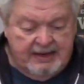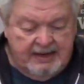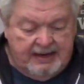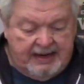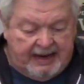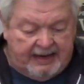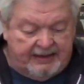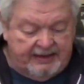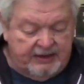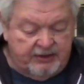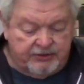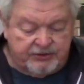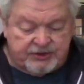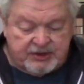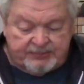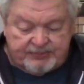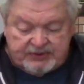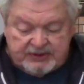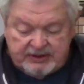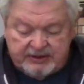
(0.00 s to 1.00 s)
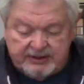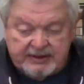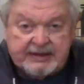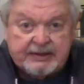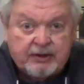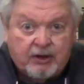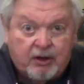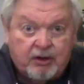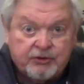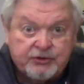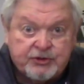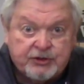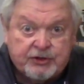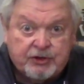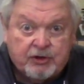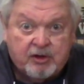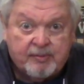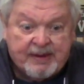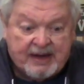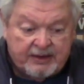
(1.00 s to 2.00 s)
And here's something you need to also
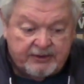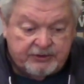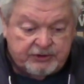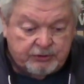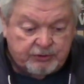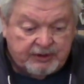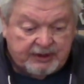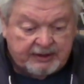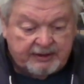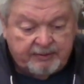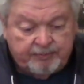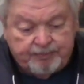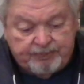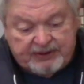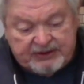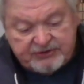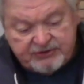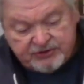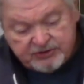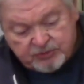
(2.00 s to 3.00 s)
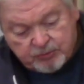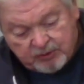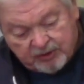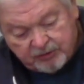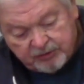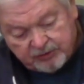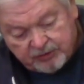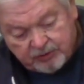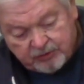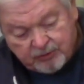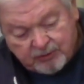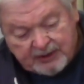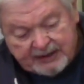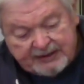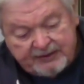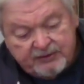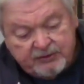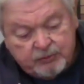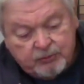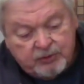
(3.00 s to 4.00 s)
know about doing pieces where the
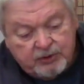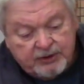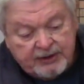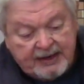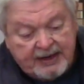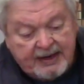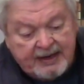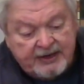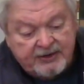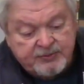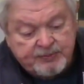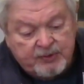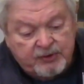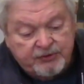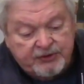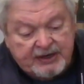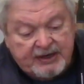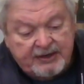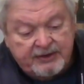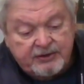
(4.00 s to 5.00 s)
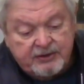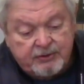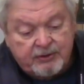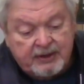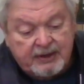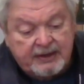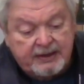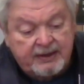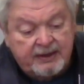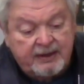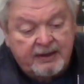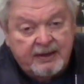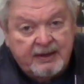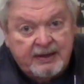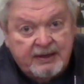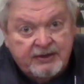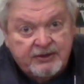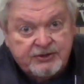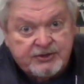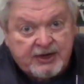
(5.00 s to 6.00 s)
grain of the wood has both end grain,
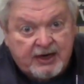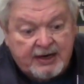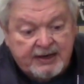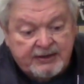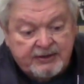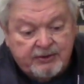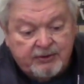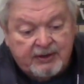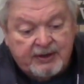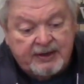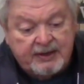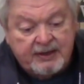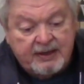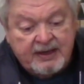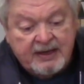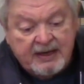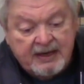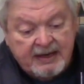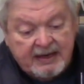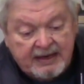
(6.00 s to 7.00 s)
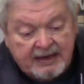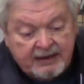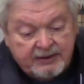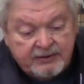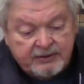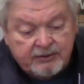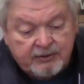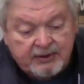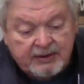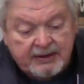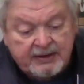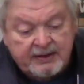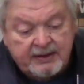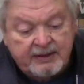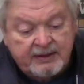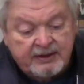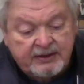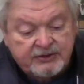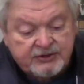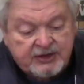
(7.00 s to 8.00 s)
side grain, end grain,
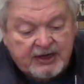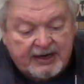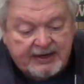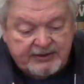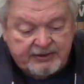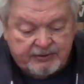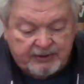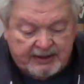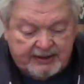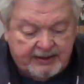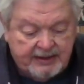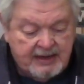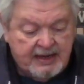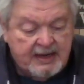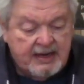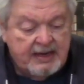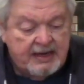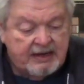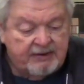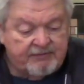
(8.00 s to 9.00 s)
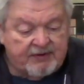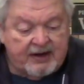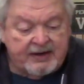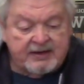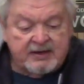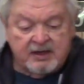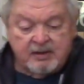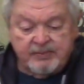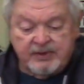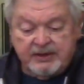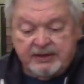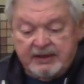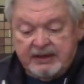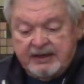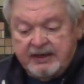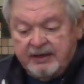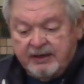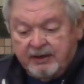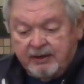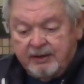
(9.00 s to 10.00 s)
side grain. If I come in
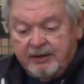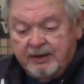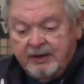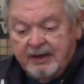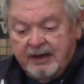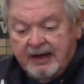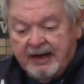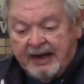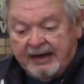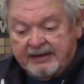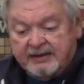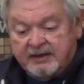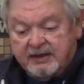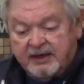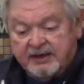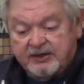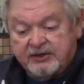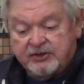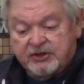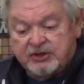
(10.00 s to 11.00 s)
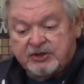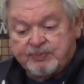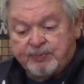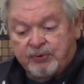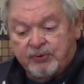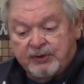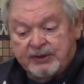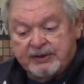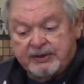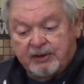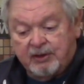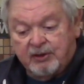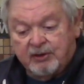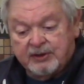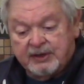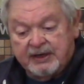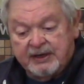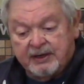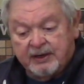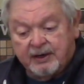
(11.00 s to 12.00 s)
here and cut at this point
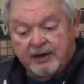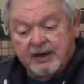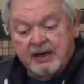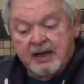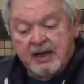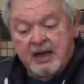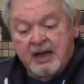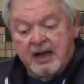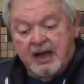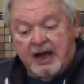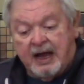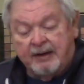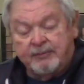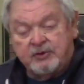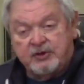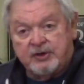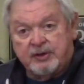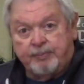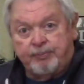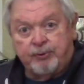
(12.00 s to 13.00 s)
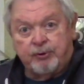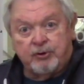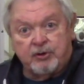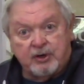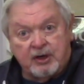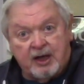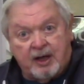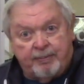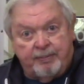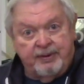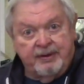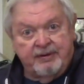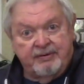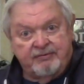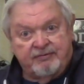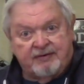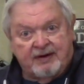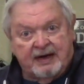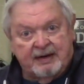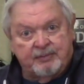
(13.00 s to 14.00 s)
along here, I'm going to pull up
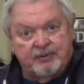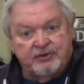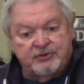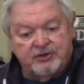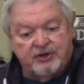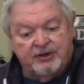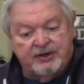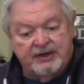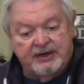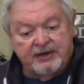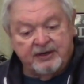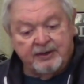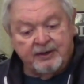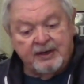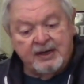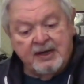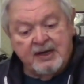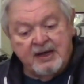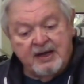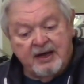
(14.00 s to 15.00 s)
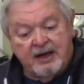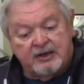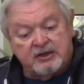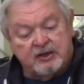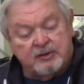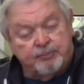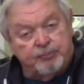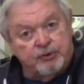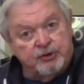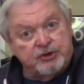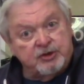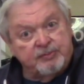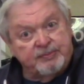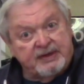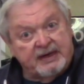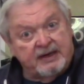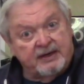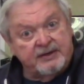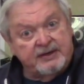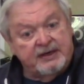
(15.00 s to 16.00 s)
fibers on here. I'm going to push them
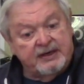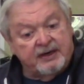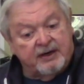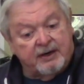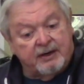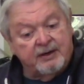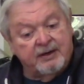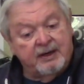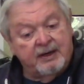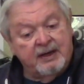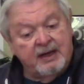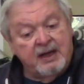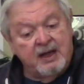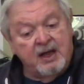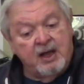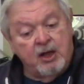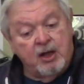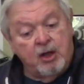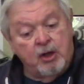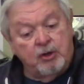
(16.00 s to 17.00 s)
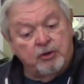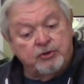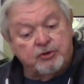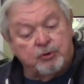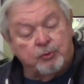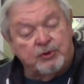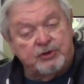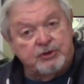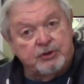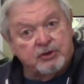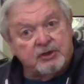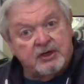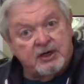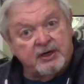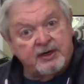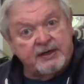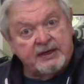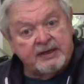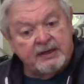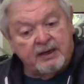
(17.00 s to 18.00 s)
down here. So when you're
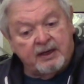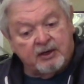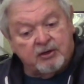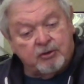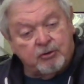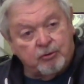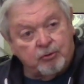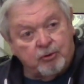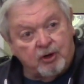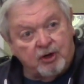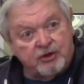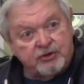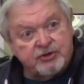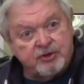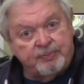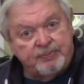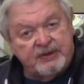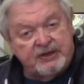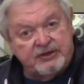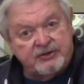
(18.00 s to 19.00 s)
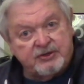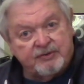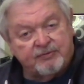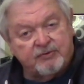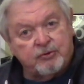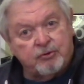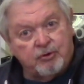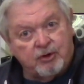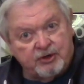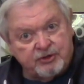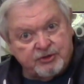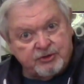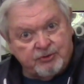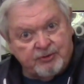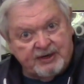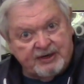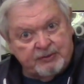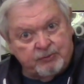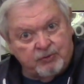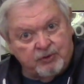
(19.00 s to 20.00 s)
cutting across a piece of
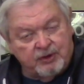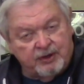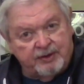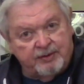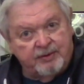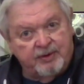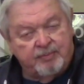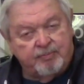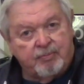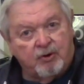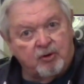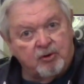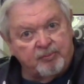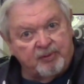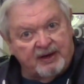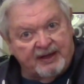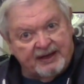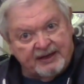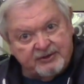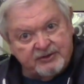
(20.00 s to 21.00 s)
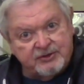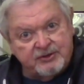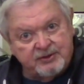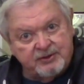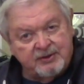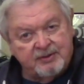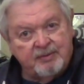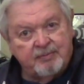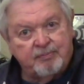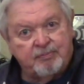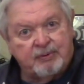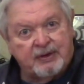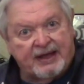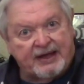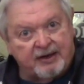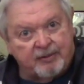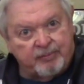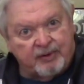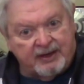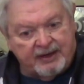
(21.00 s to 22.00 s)
cross-grain wood, bowl blanks,
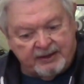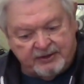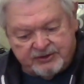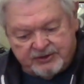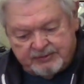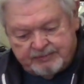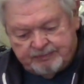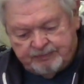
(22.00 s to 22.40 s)
platter blanks,